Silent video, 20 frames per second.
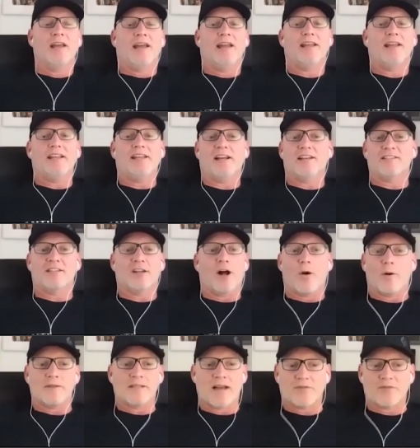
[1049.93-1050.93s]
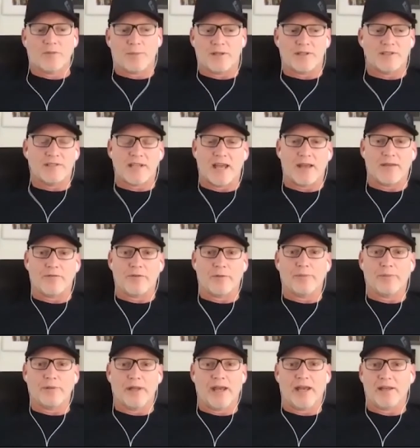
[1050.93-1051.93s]
And it doesn't always have to be save the
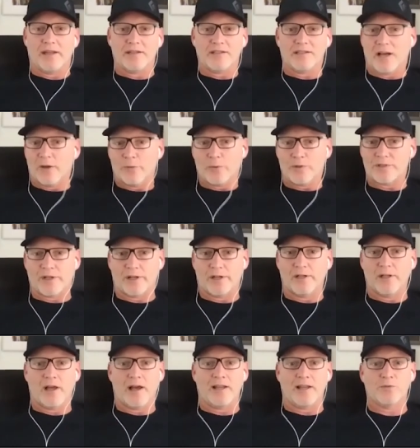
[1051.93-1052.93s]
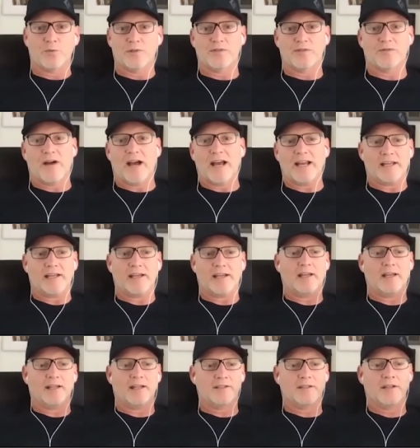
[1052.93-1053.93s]
planet. Southwest Airlines was fighting
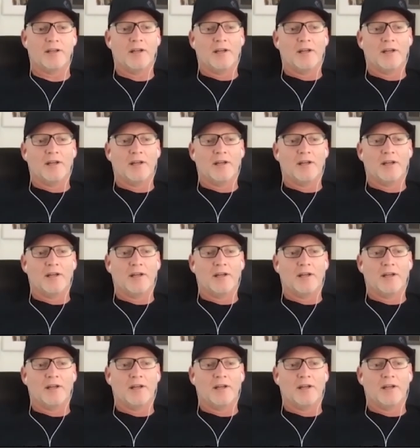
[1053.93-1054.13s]
against,